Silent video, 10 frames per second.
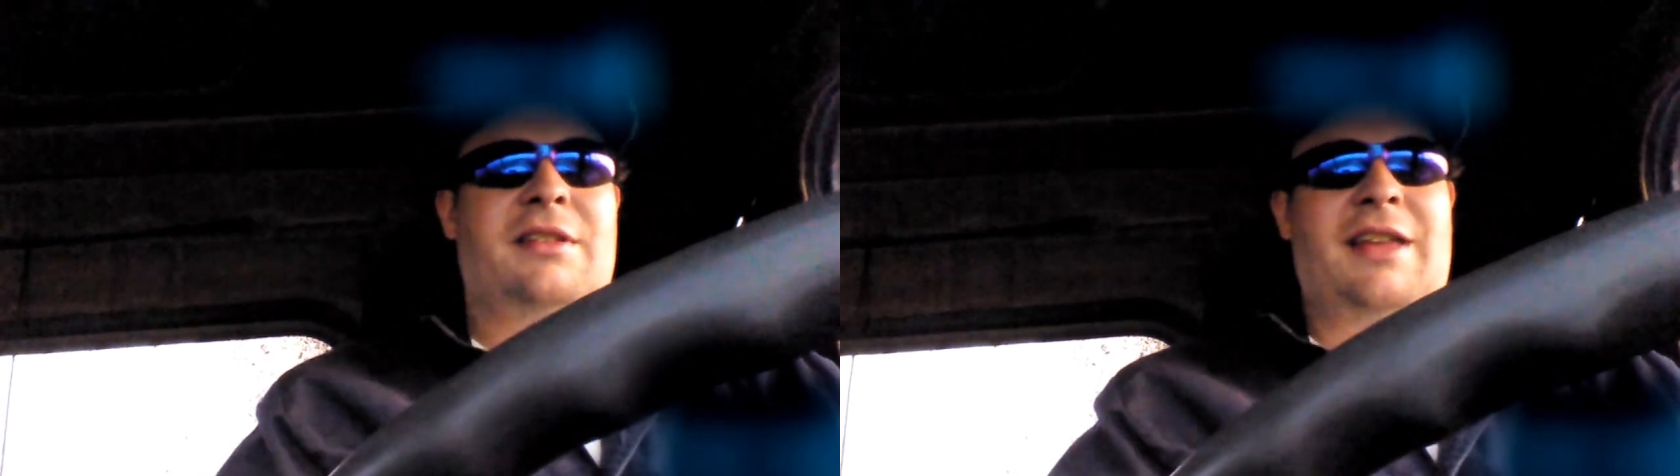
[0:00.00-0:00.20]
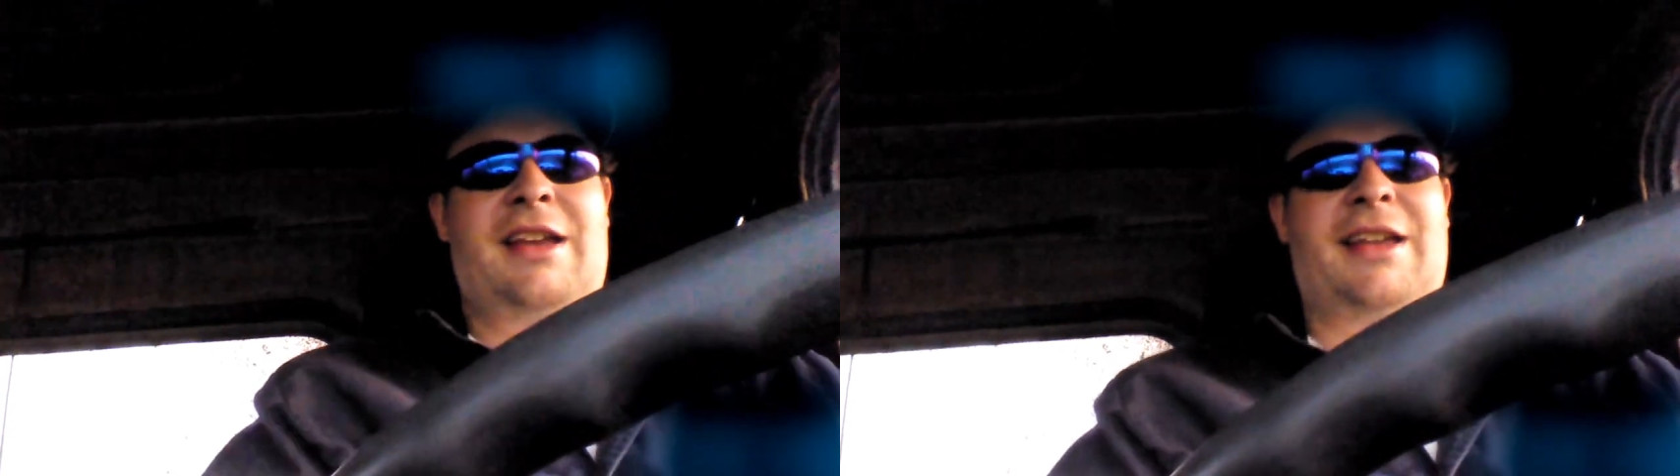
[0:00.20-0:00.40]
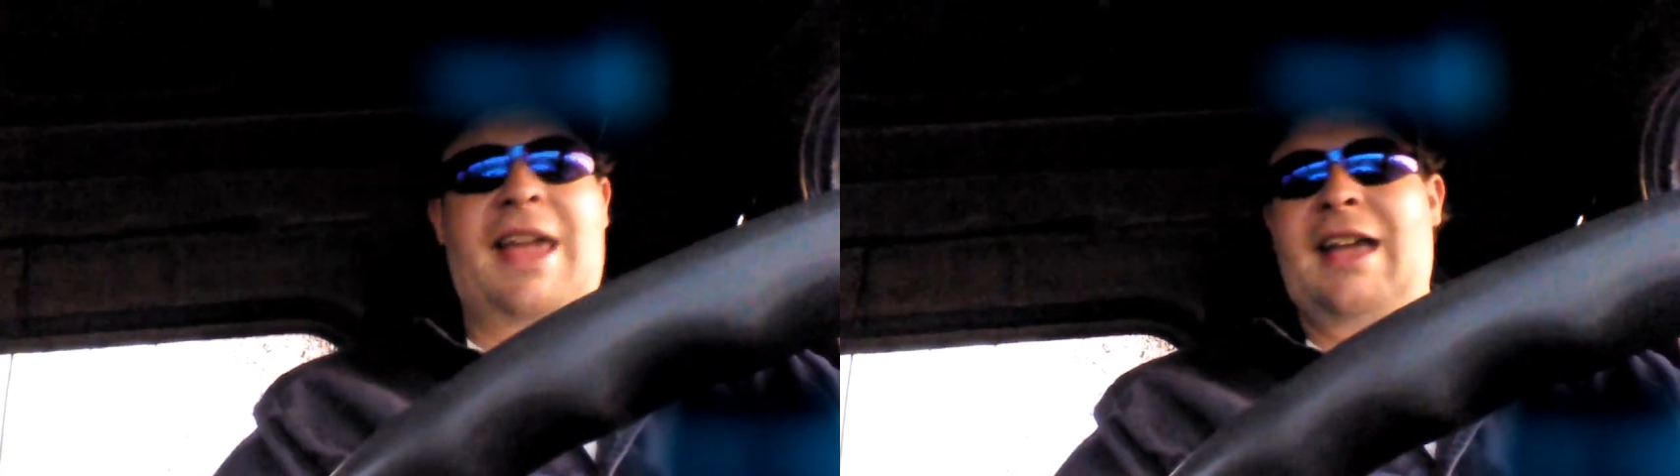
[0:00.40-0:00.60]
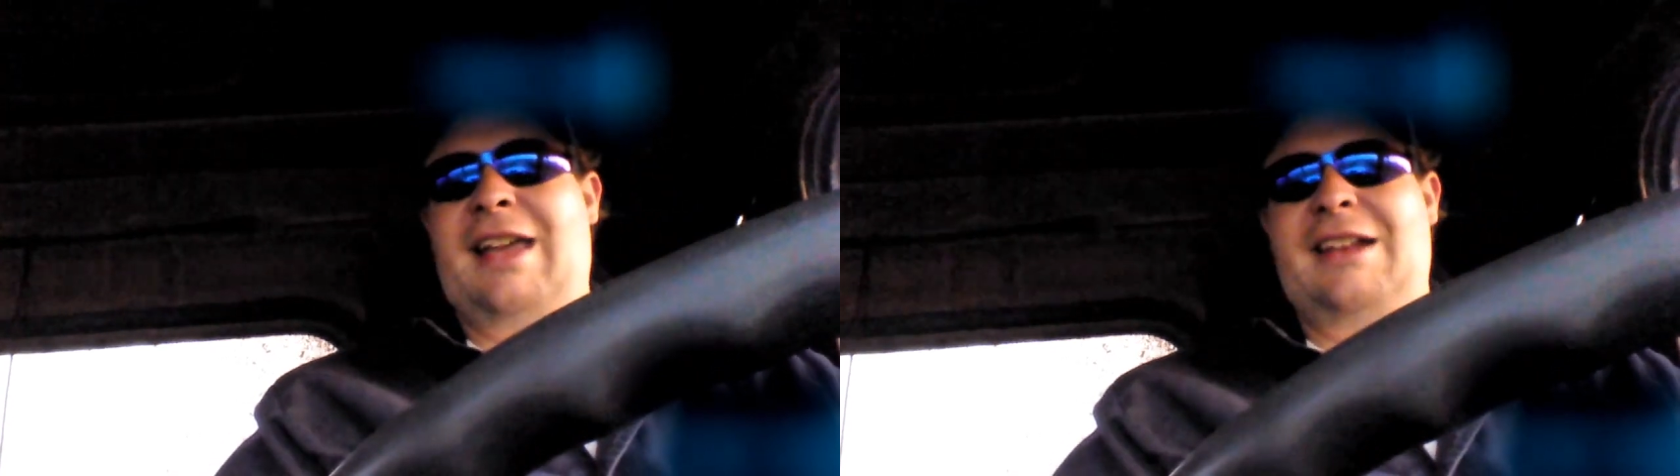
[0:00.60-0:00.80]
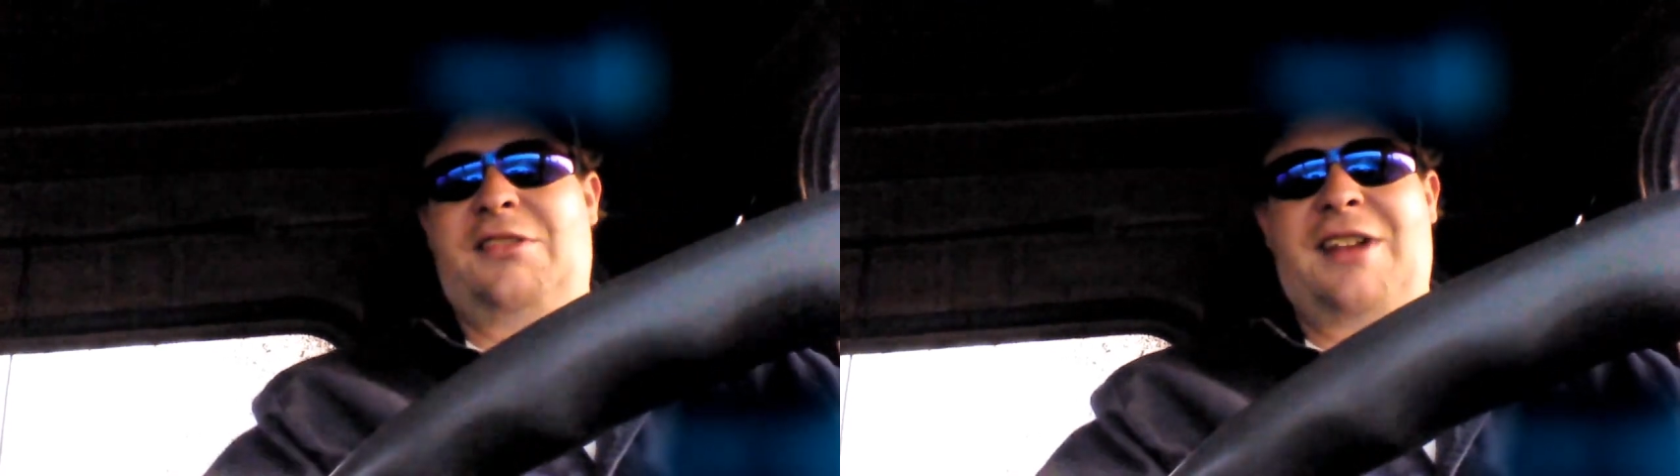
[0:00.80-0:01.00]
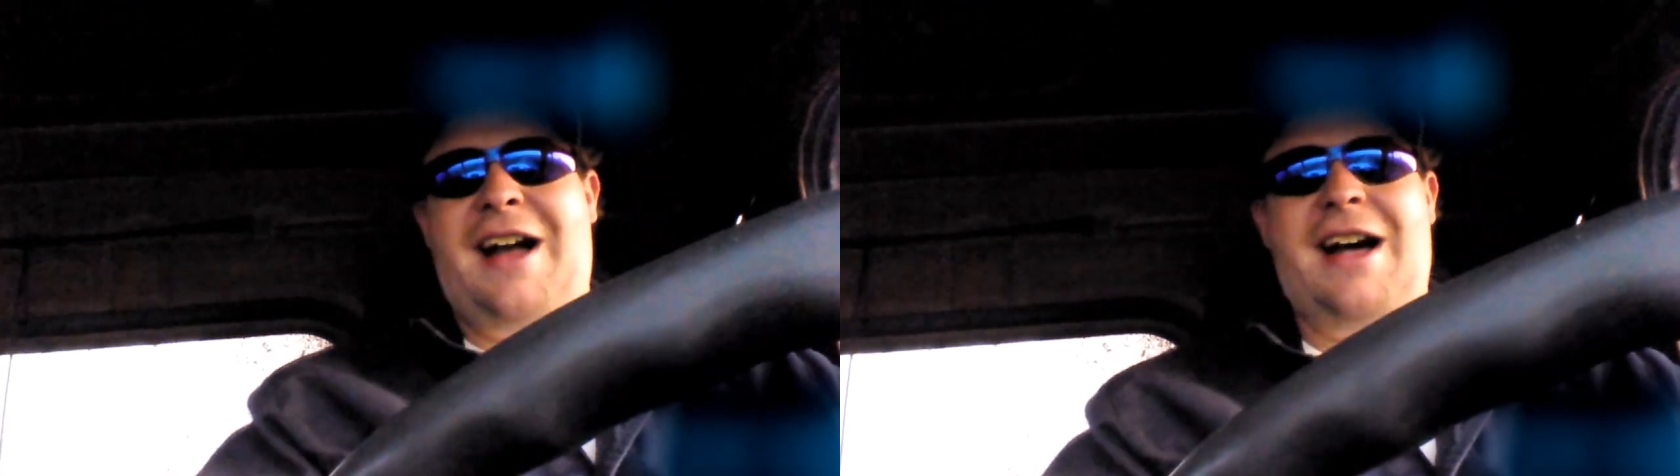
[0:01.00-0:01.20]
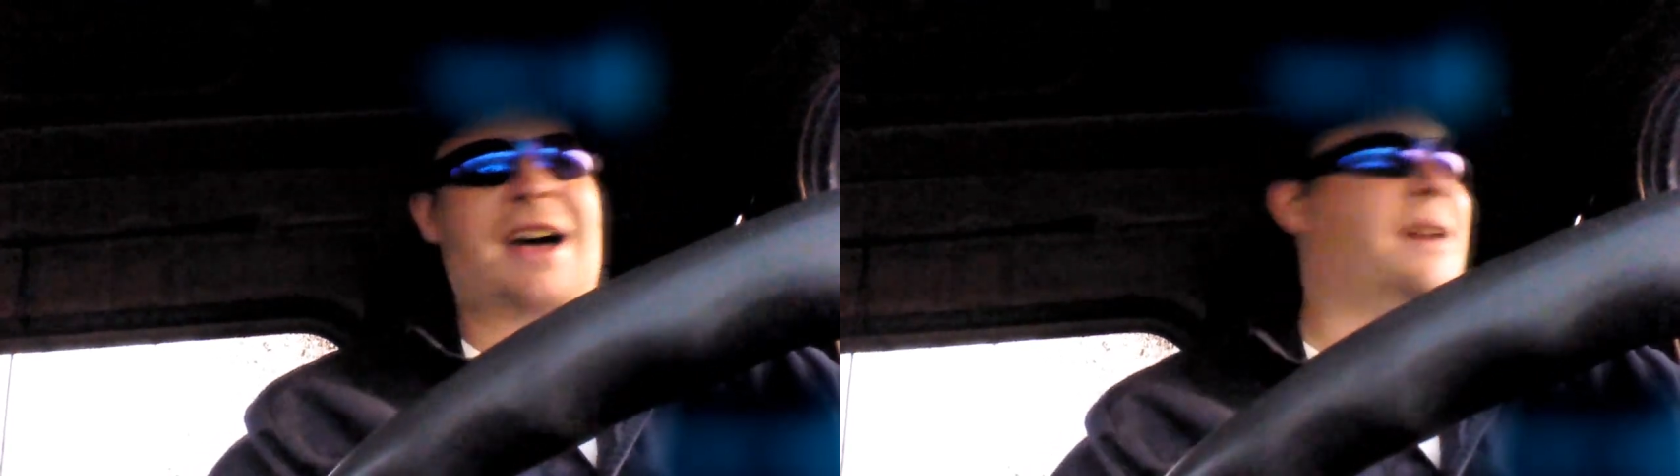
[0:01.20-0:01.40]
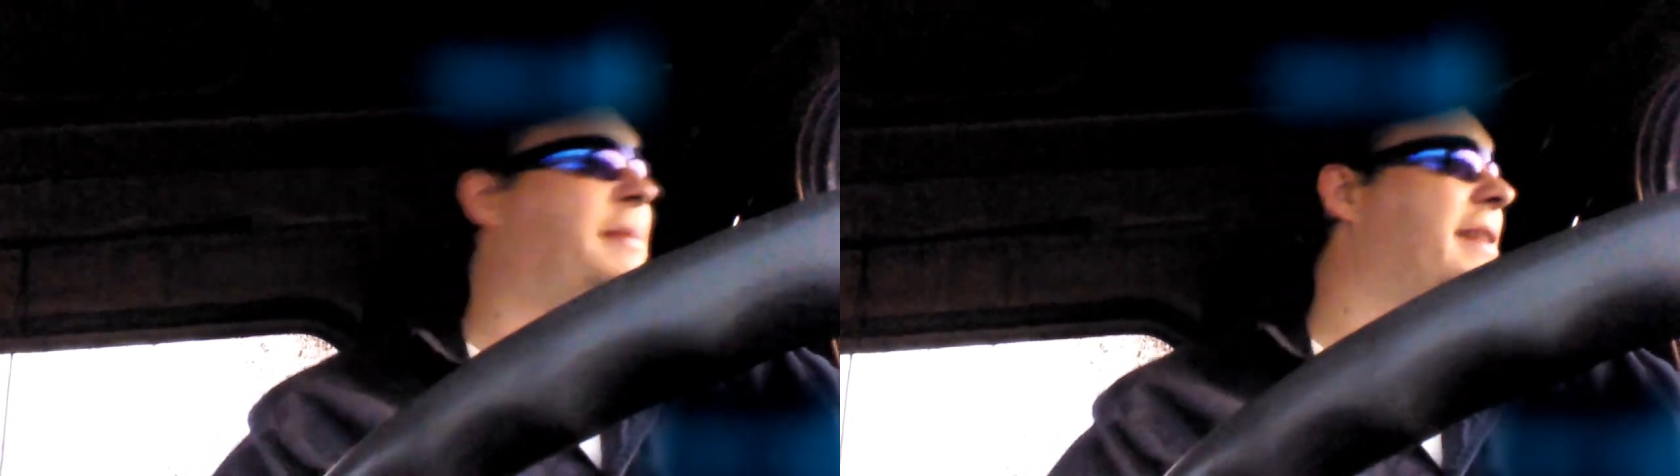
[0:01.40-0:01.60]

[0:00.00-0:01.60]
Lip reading: that you can't get a job